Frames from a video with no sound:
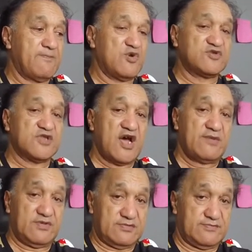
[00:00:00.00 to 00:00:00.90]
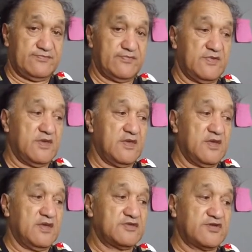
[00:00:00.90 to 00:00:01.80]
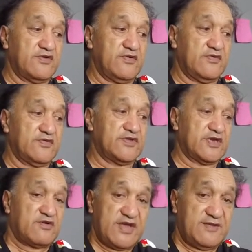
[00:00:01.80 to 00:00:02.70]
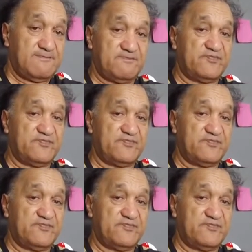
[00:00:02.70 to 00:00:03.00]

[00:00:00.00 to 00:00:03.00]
who's liable to the Queen.